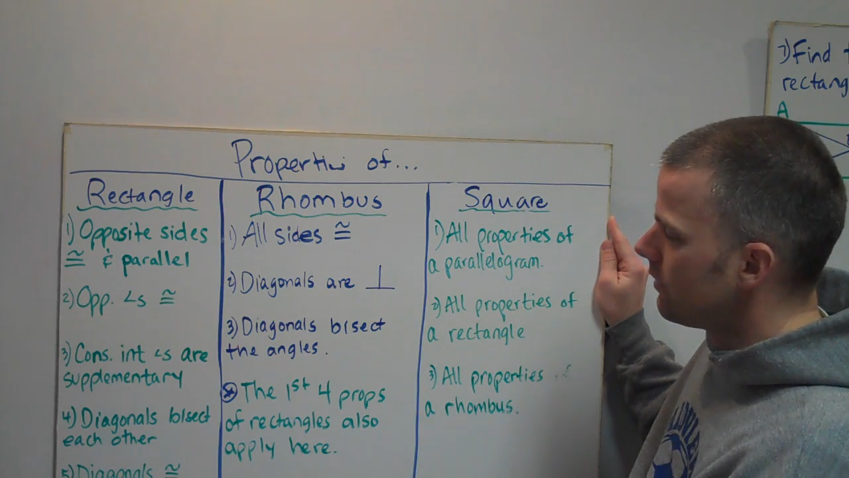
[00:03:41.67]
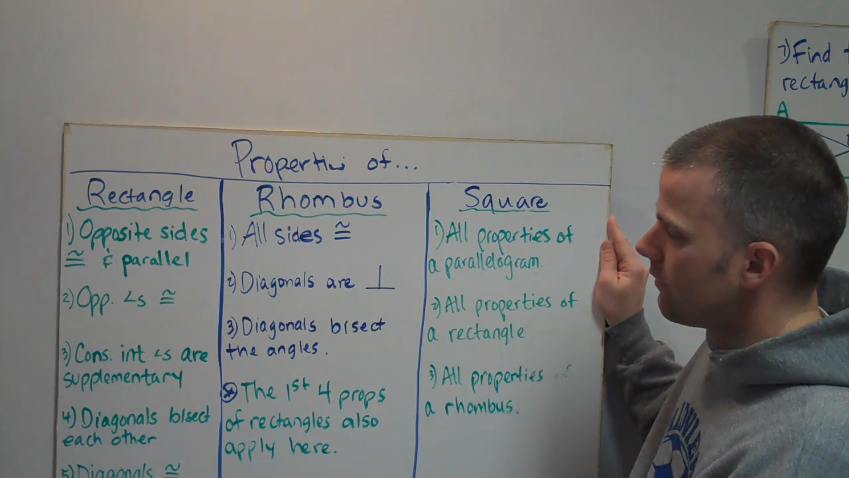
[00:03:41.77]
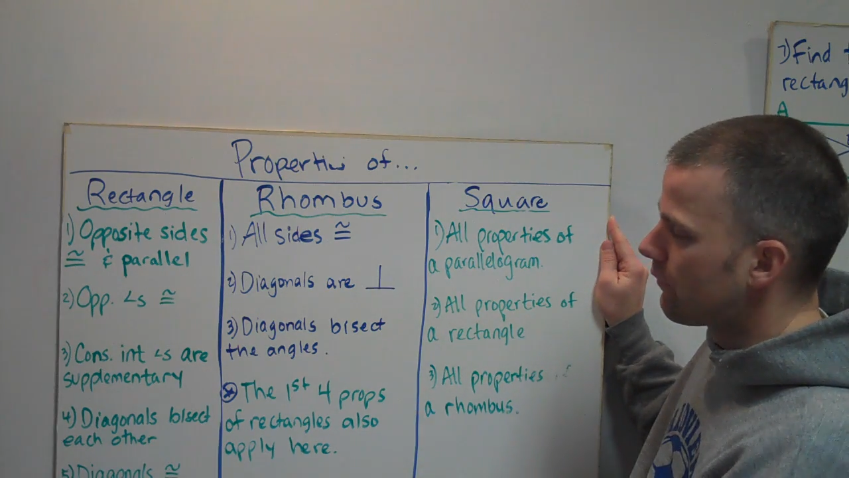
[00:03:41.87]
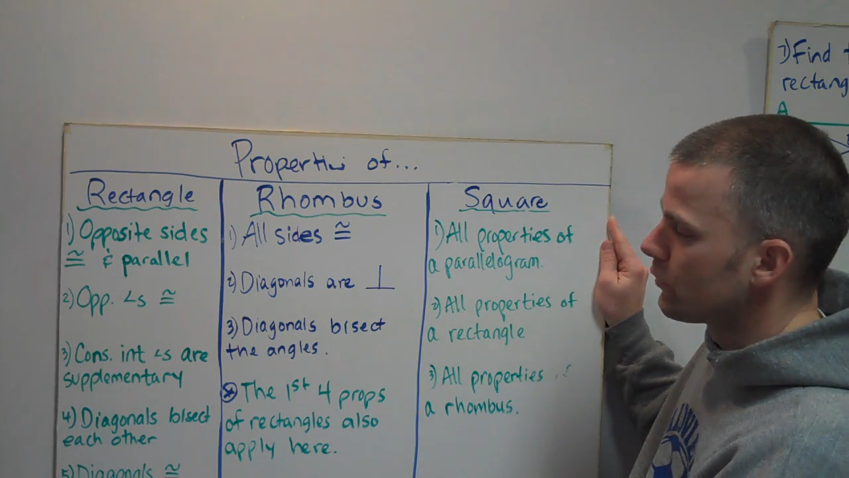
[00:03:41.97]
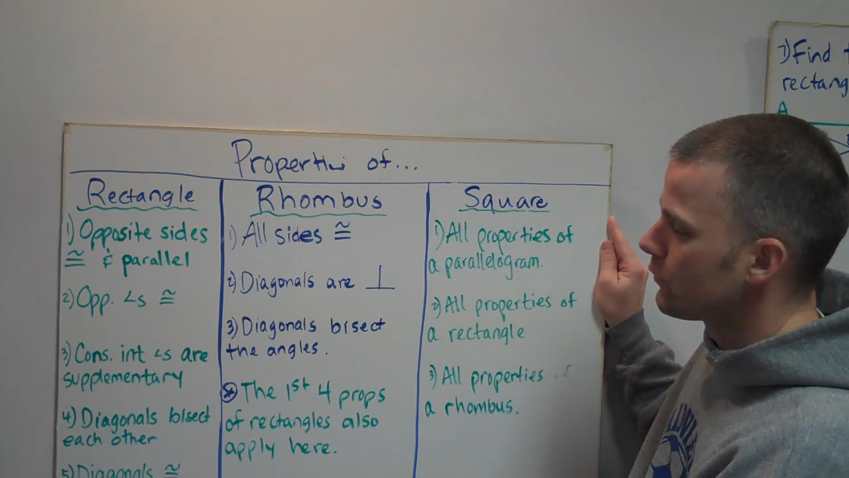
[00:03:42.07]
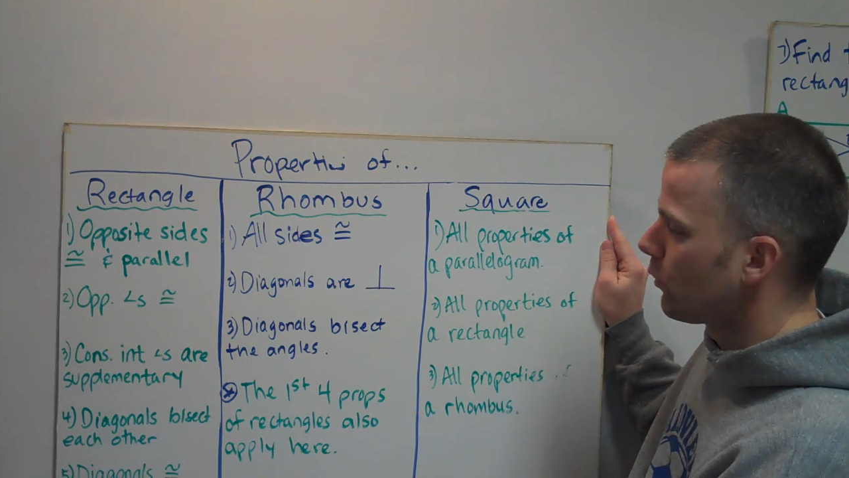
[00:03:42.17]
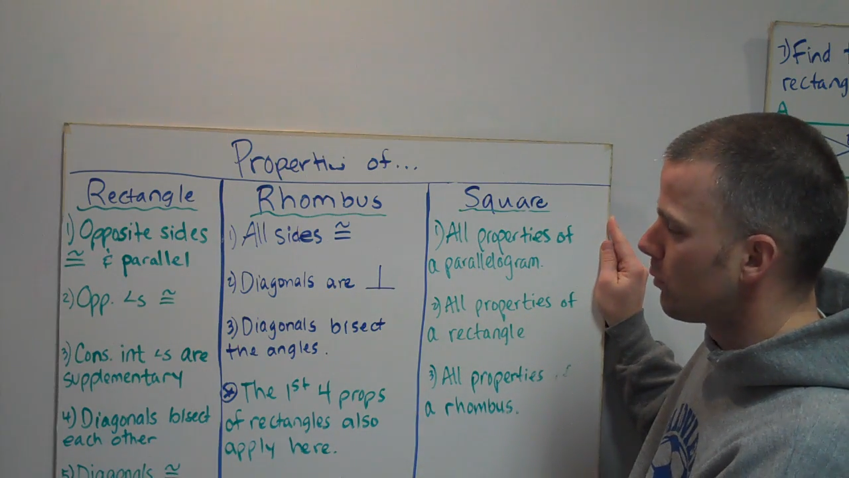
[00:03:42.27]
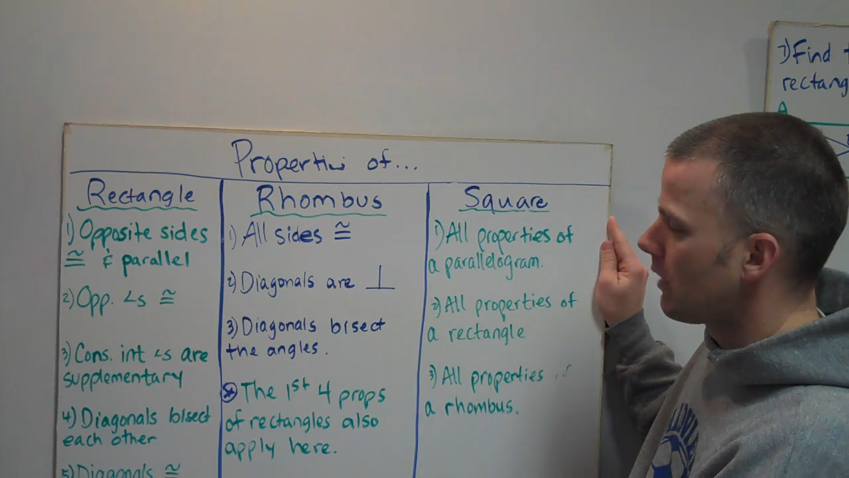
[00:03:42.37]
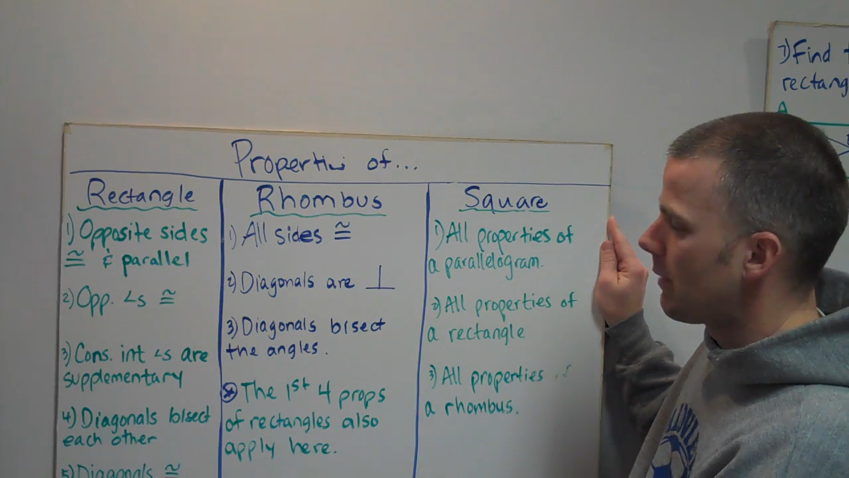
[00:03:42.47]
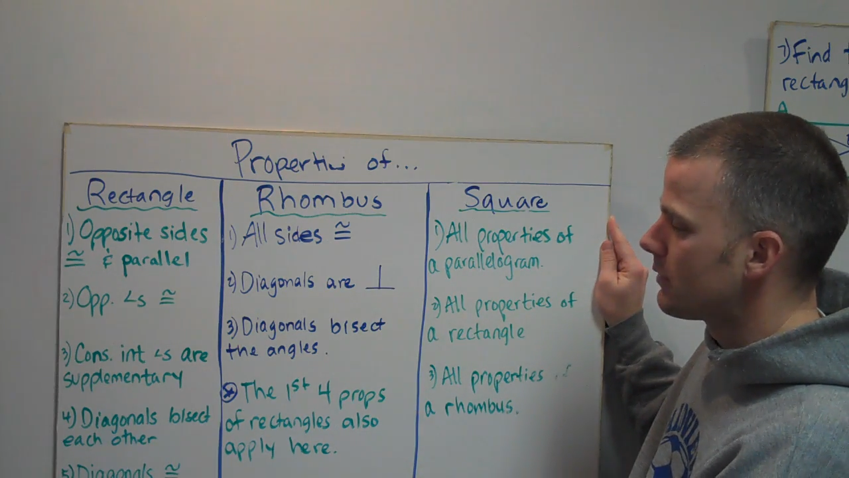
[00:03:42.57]
the first 4
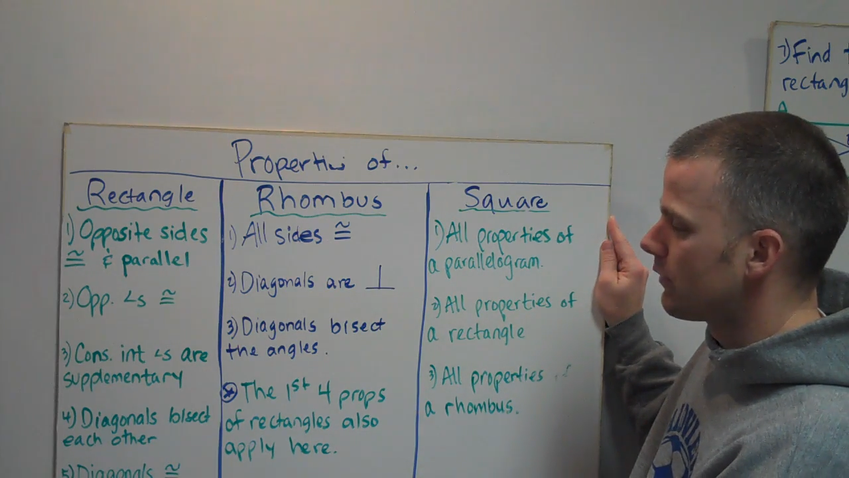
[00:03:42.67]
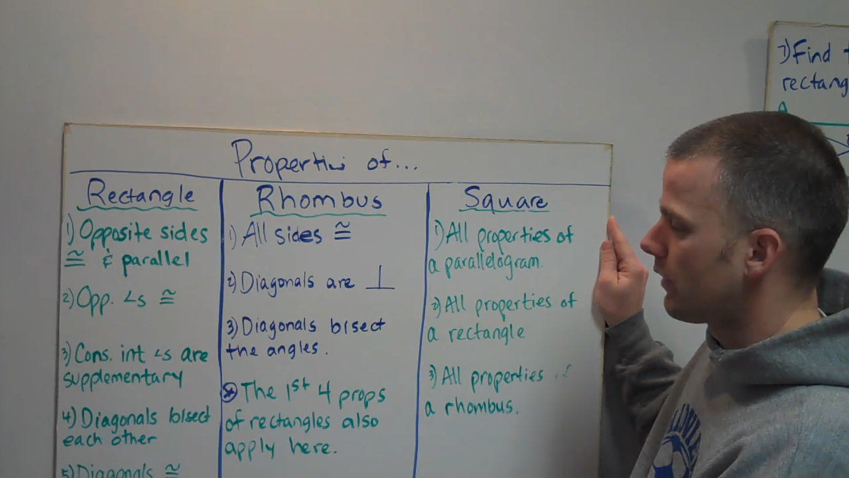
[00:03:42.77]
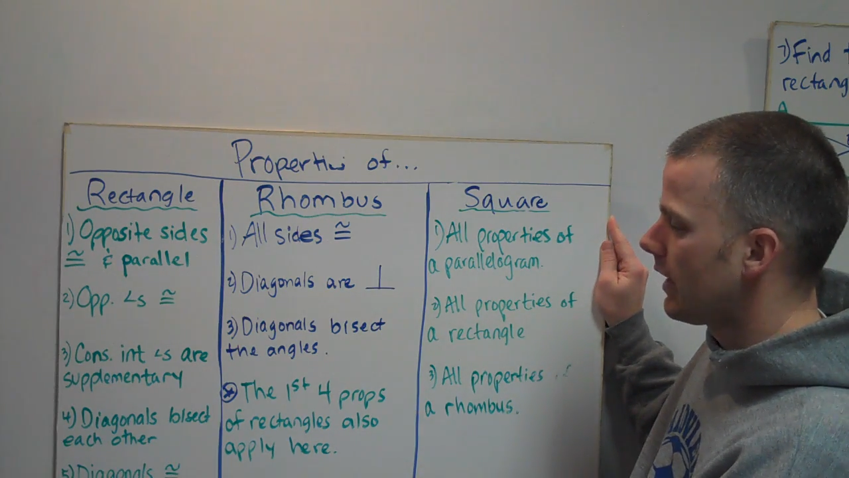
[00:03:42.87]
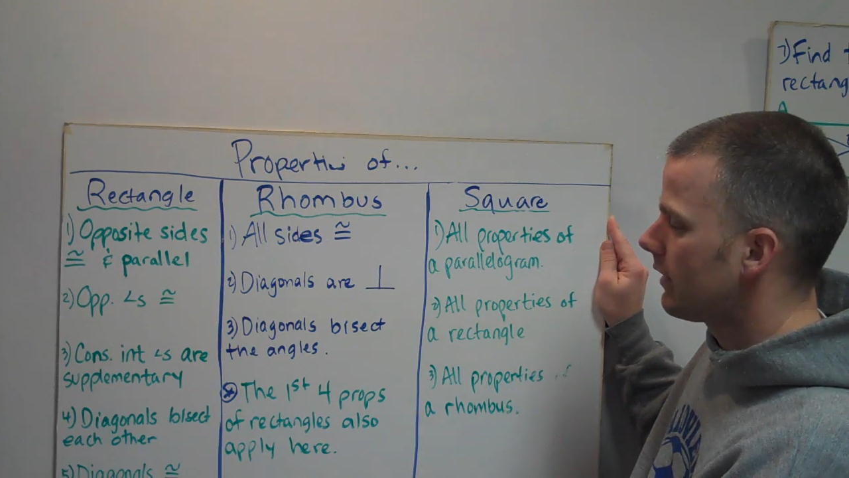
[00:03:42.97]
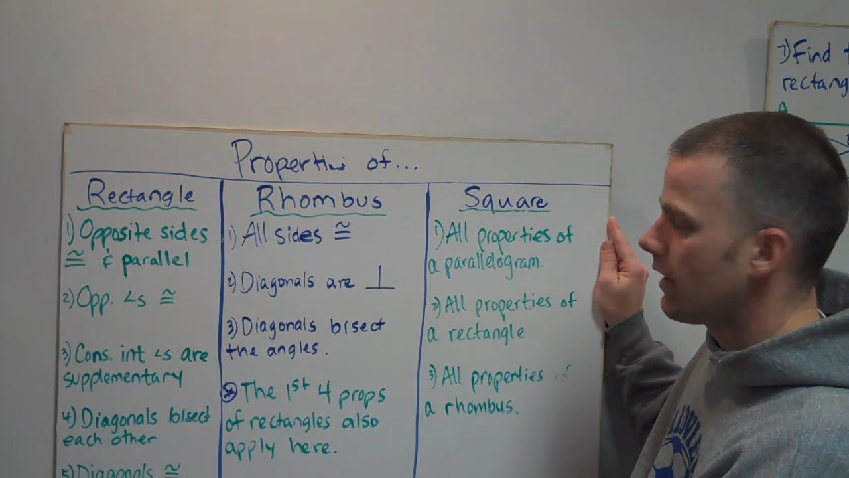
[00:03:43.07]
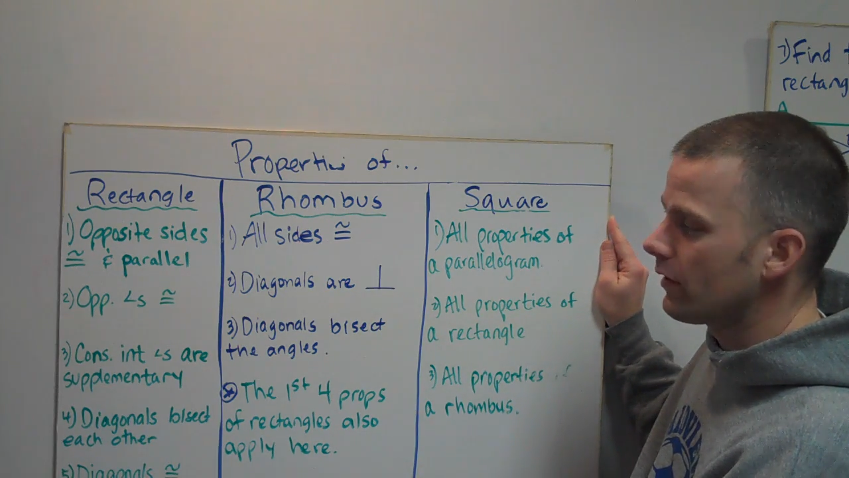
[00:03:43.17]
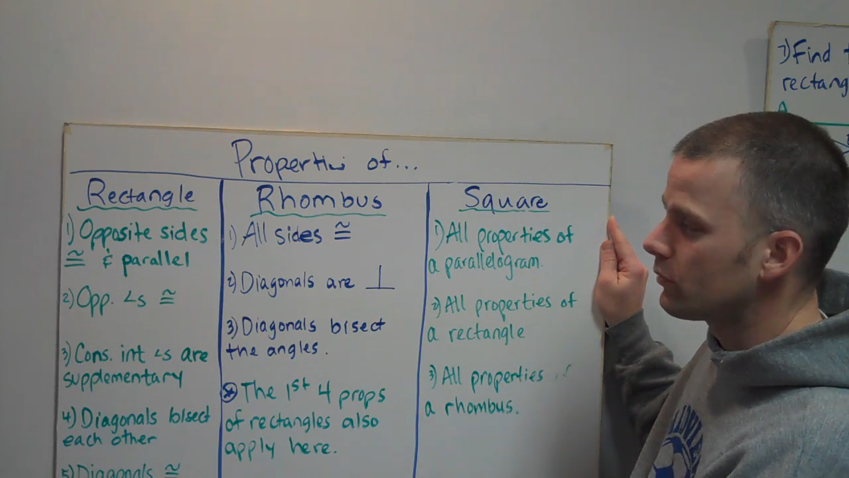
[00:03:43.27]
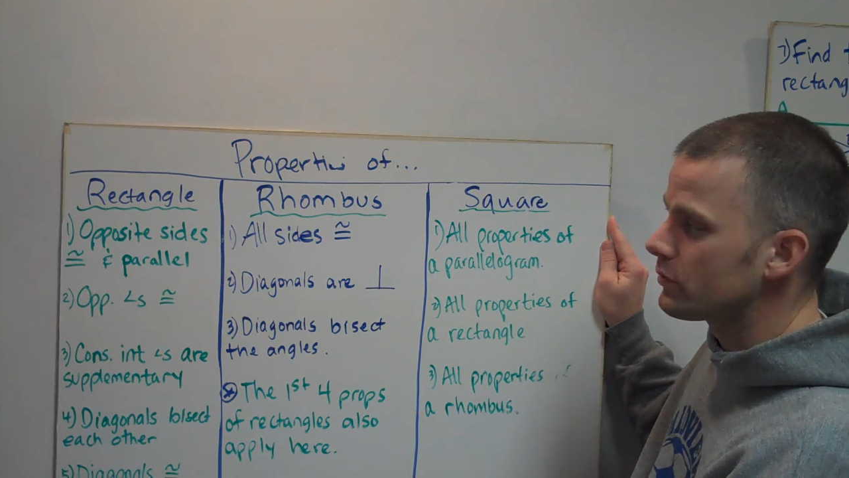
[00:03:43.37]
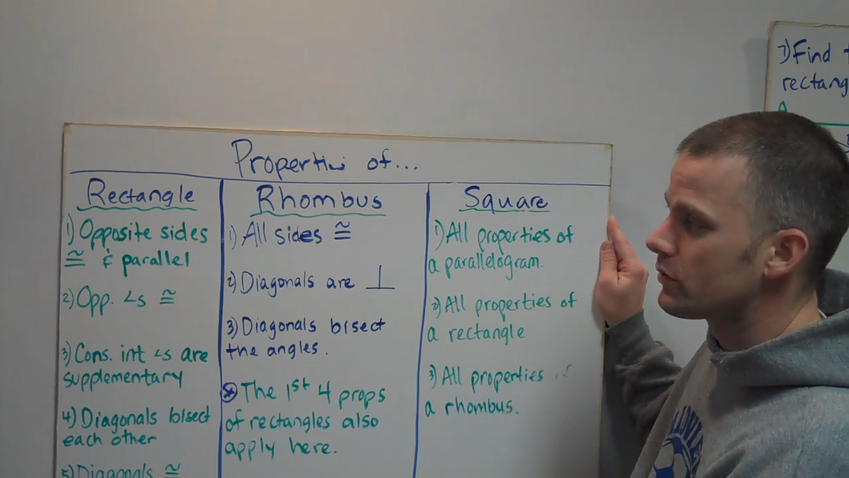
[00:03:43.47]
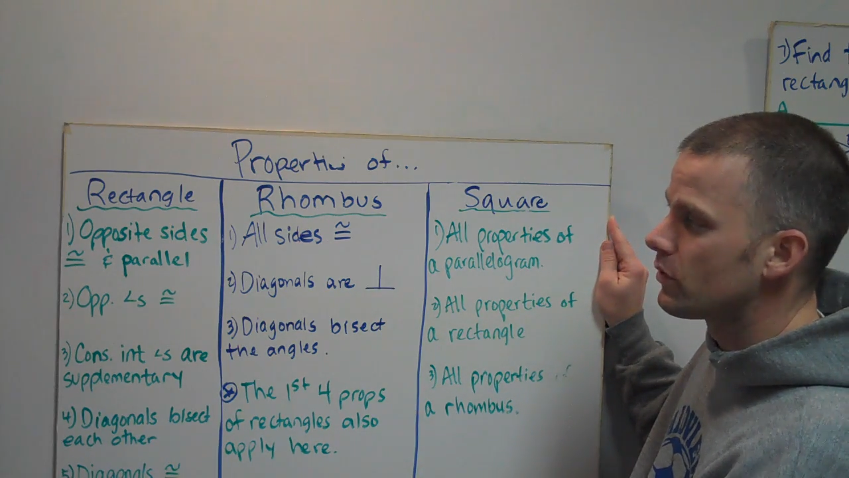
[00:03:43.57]
properties of
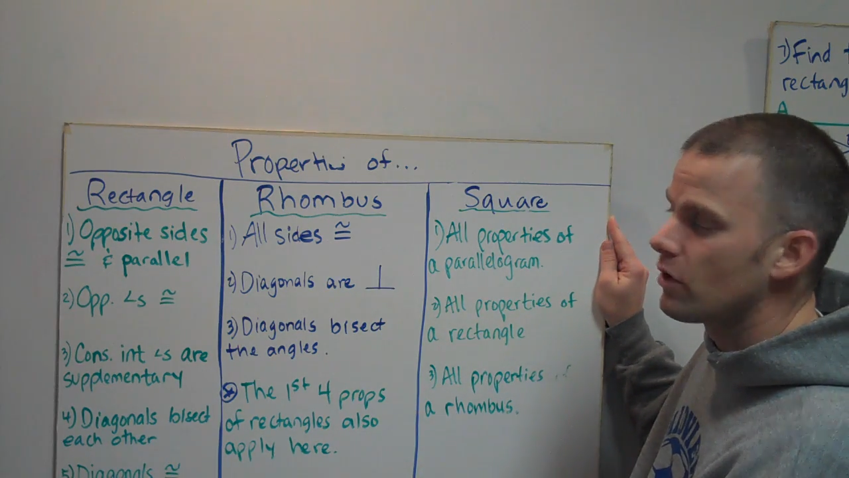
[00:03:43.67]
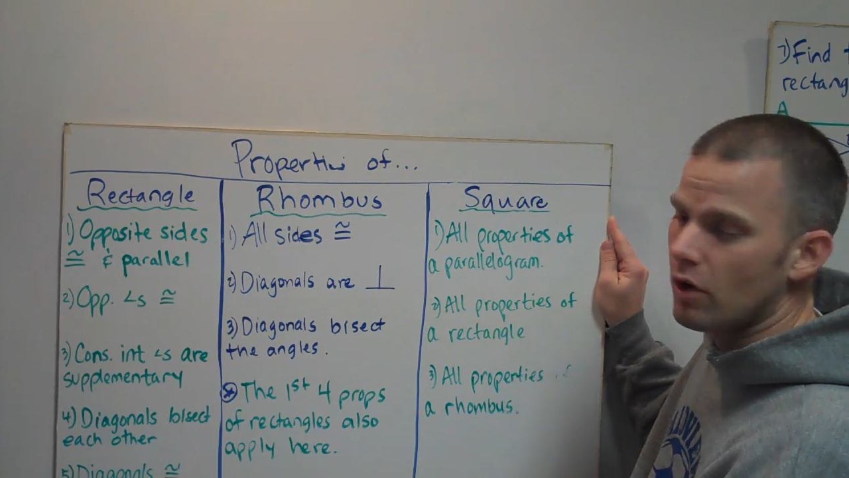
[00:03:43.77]
rectangles